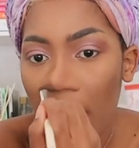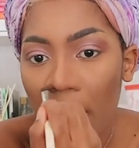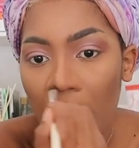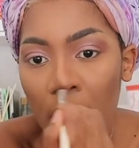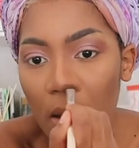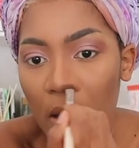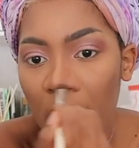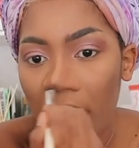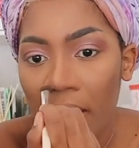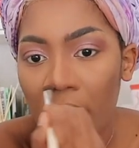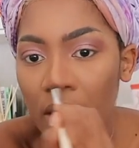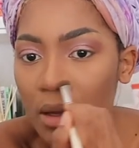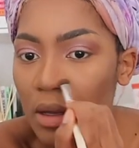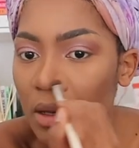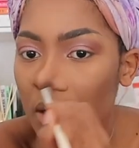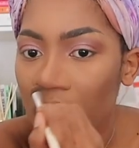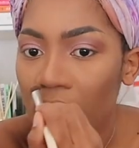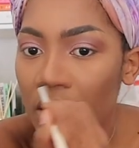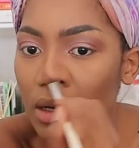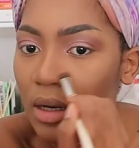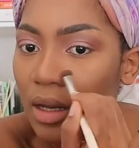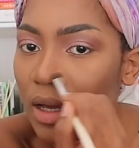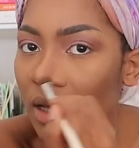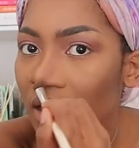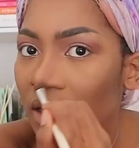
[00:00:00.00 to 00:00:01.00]

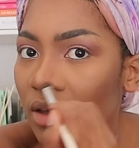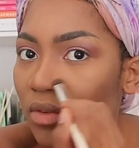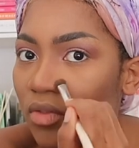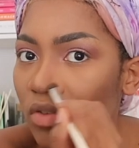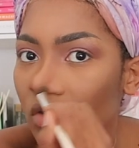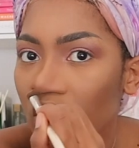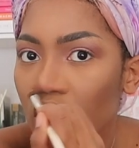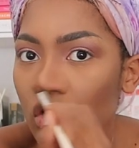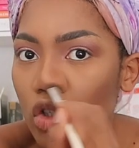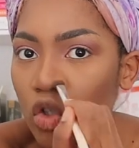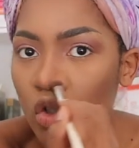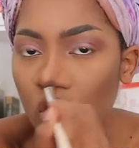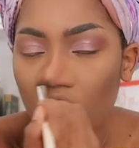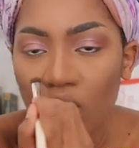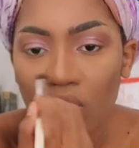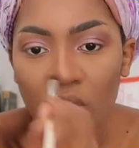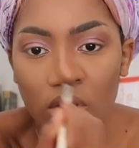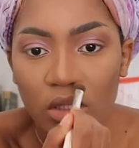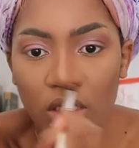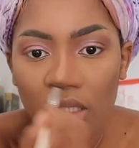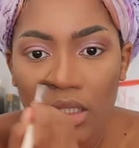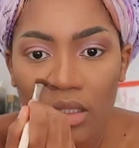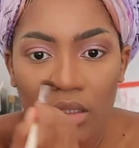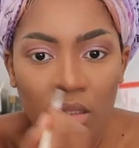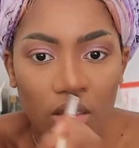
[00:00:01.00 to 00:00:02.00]
And I even
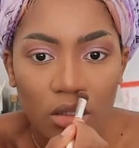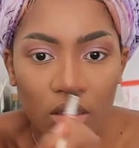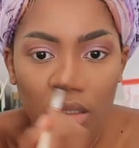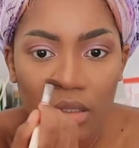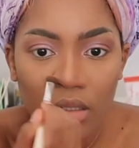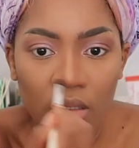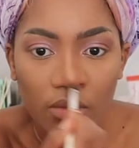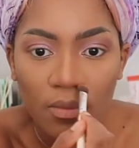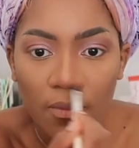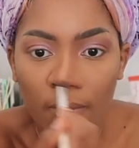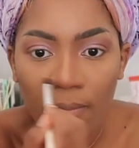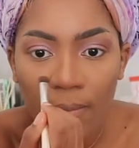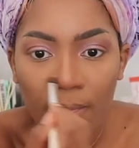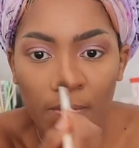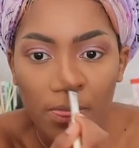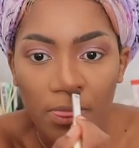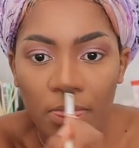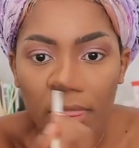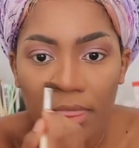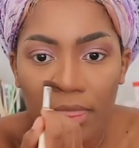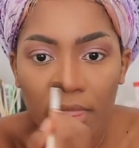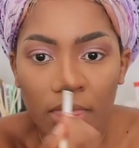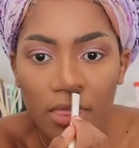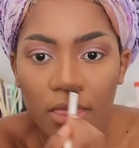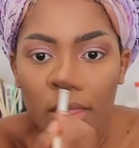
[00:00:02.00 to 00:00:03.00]
shorten
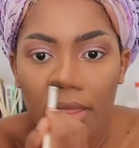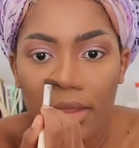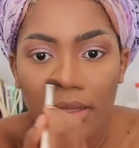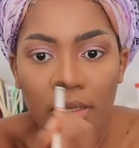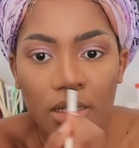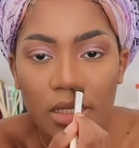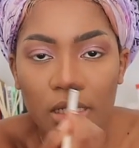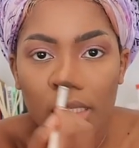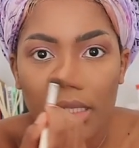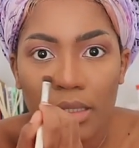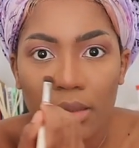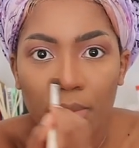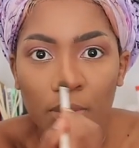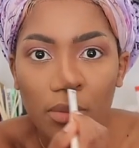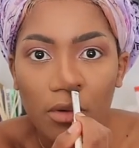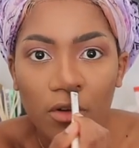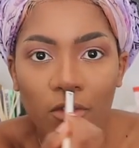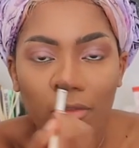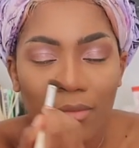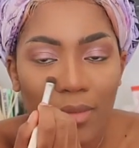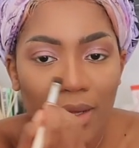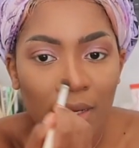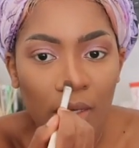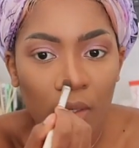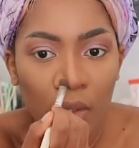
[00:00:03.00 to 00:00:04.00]
the tip
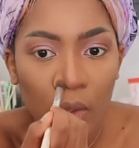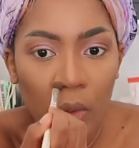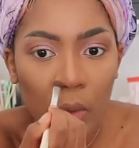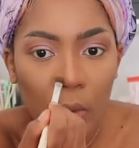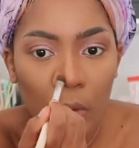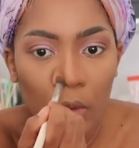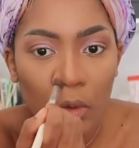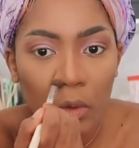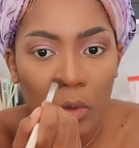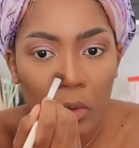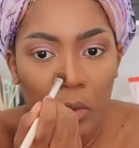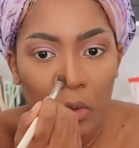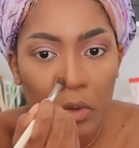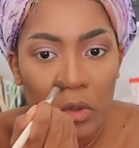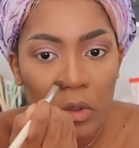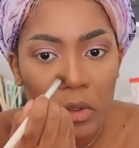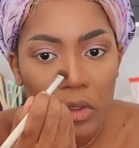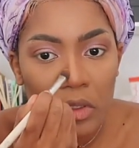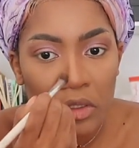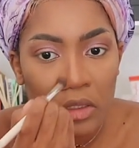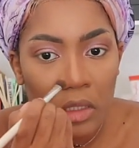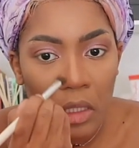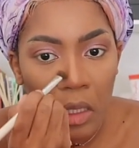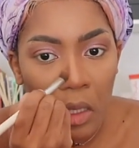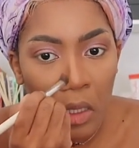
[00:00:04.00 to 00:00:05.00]
of my
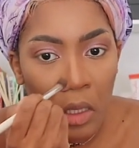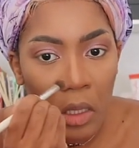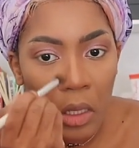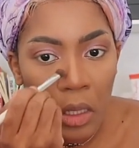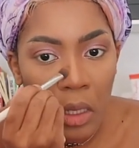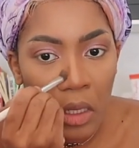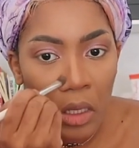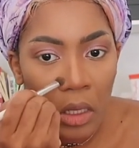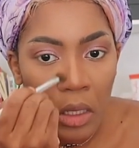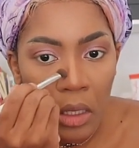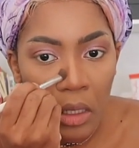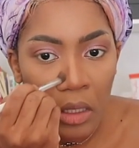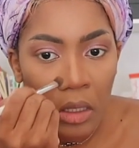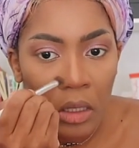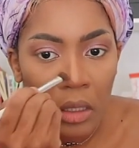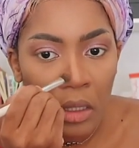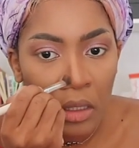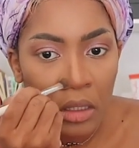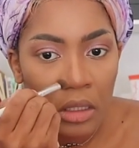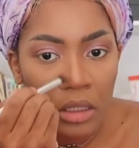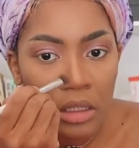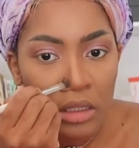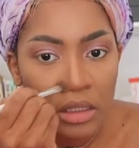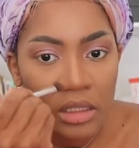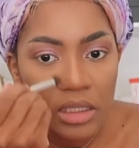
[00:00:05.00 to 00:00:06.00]
nose.
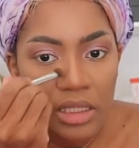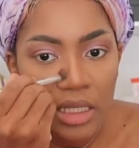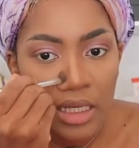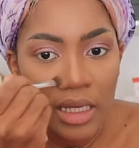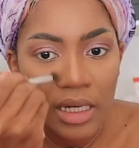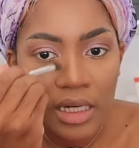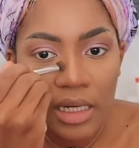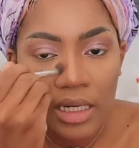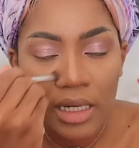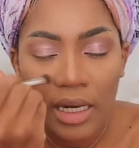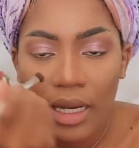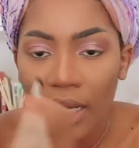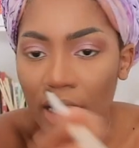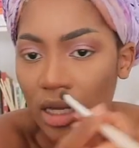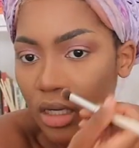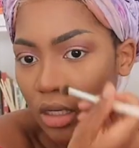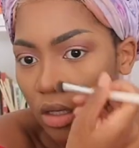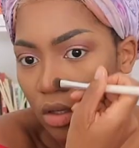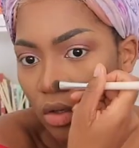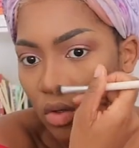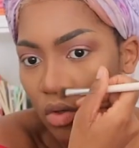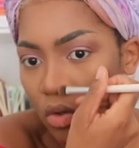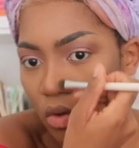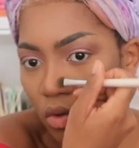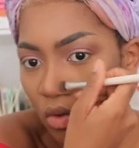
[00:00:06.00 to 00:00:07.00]
It's kind of
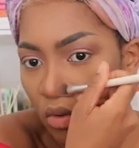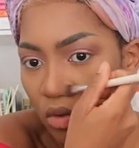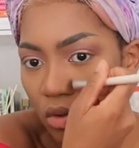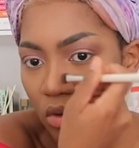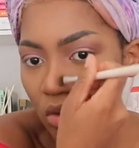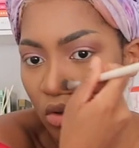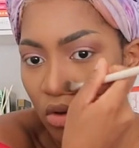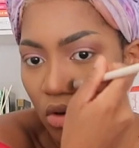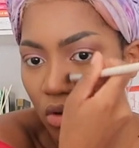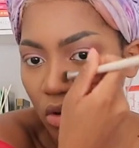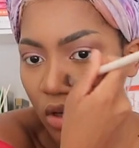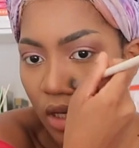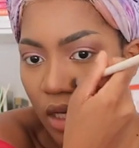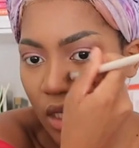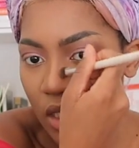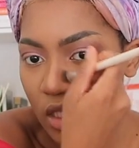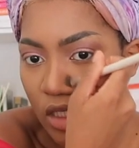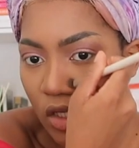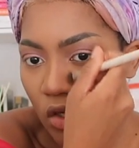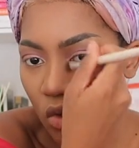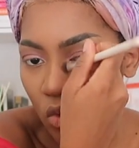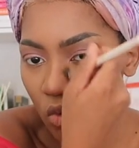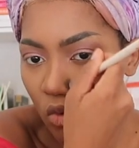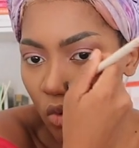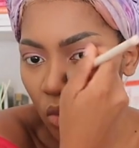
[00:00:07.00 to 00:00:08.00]
like, you know,
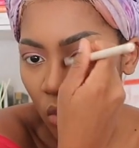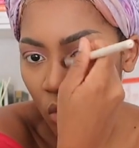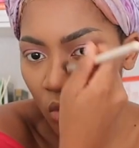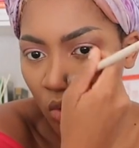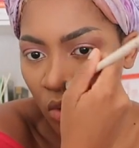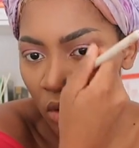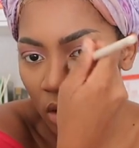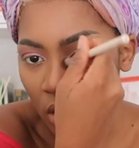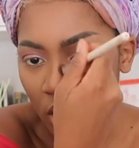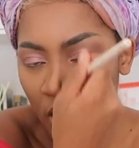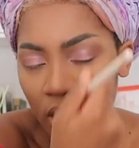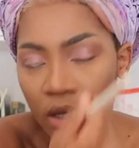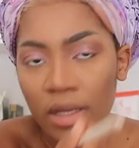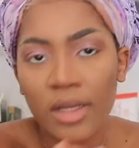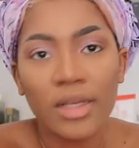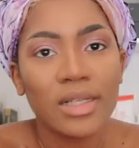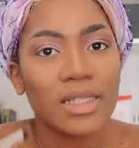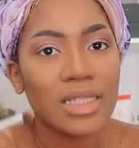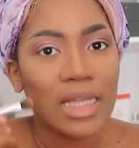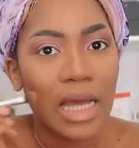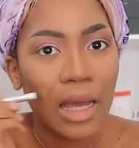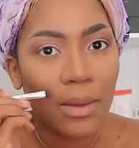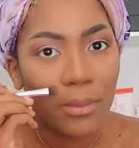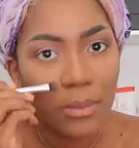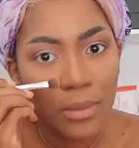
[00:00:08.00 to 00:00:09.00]
creating your
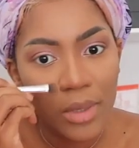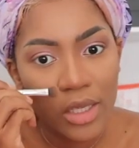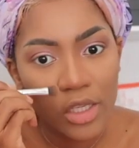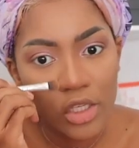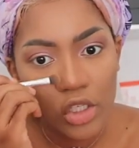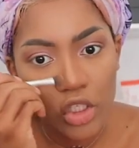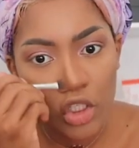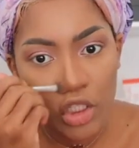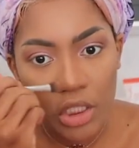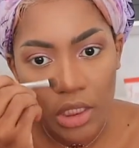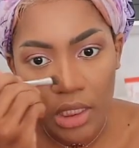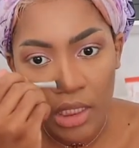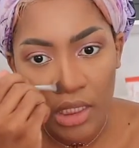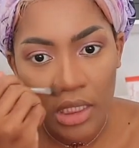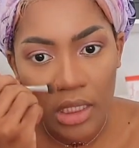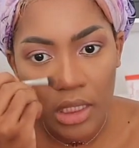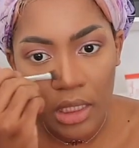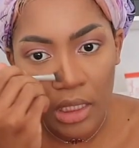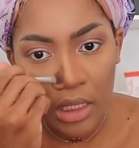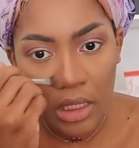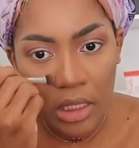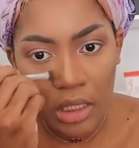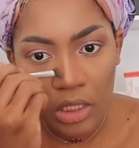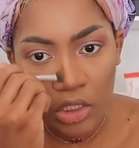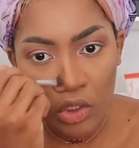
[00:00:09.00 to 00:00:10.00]

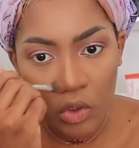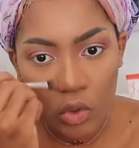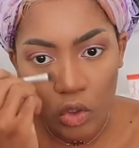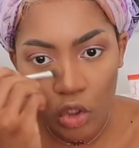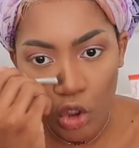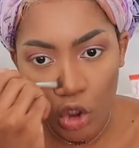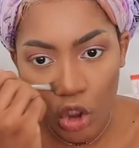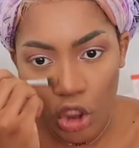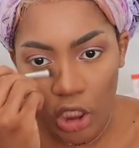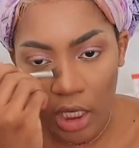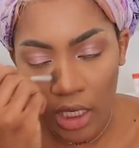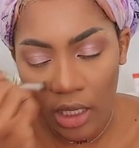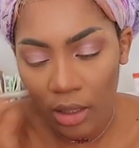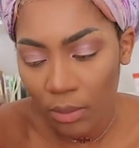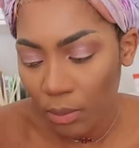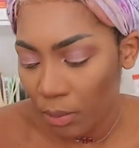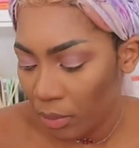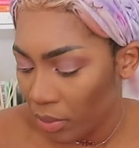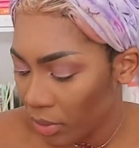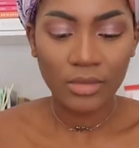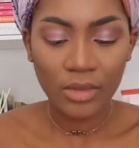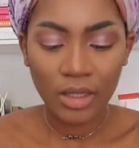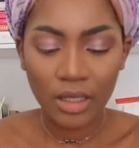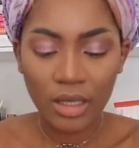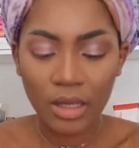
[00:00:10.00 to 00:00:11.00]
dimension and your shape.
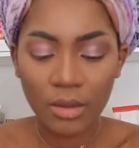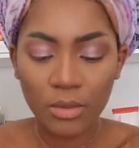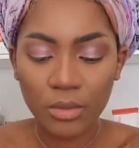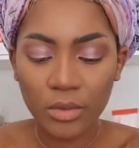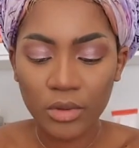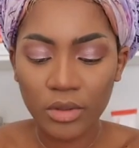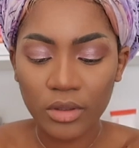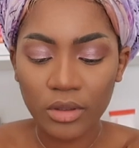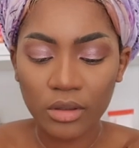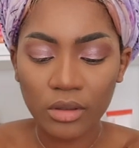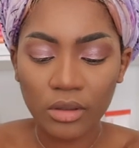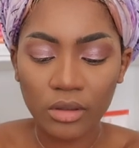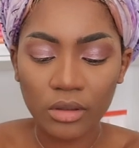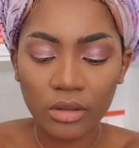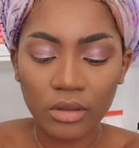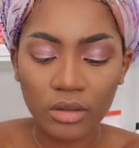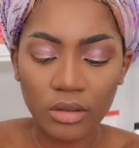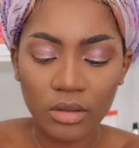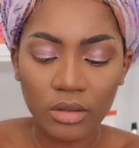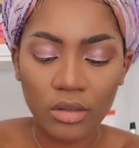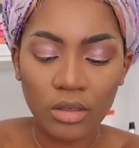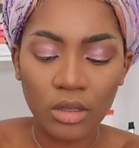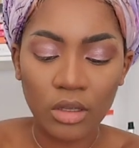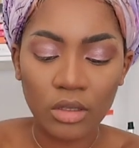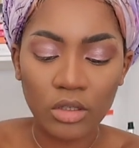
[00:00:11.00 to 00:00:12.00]
I'm gonna
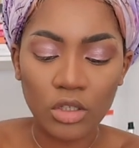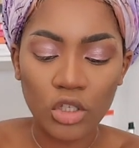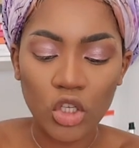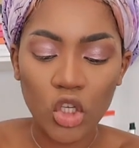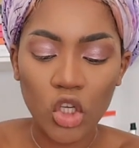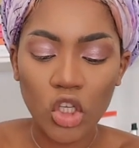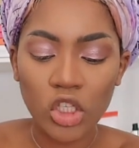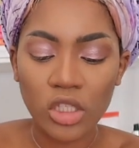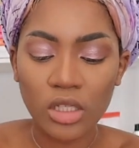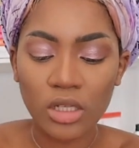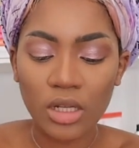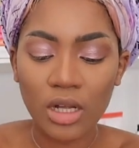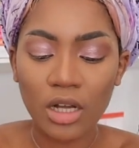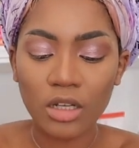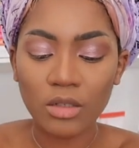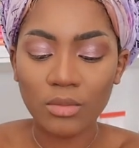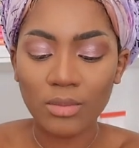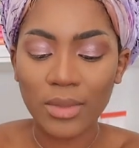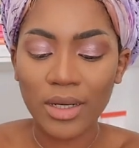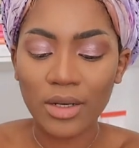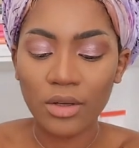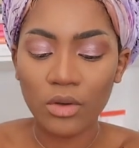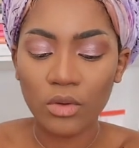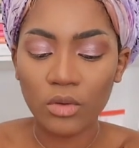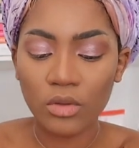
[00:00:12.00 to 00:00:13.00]
chisel out
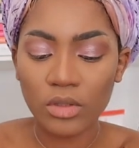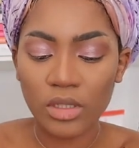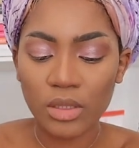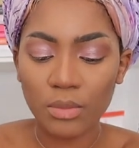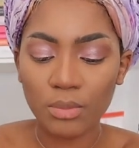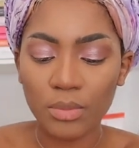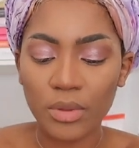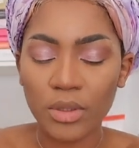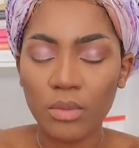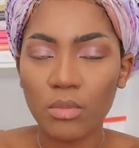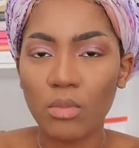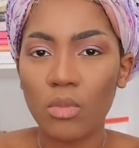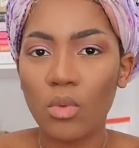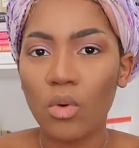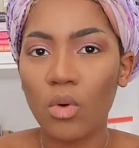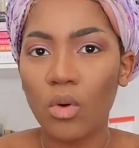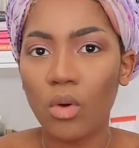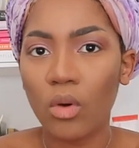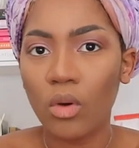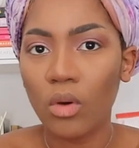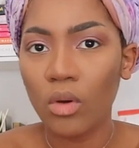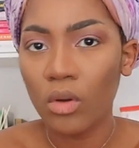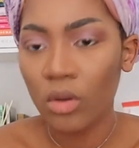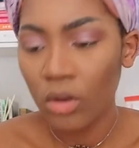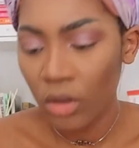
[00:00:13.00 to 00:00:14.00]
my nose a bit
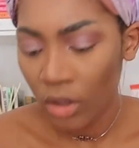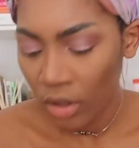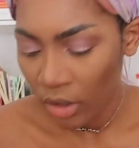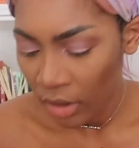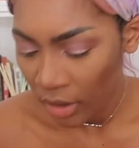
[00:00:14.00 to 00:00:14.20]
more.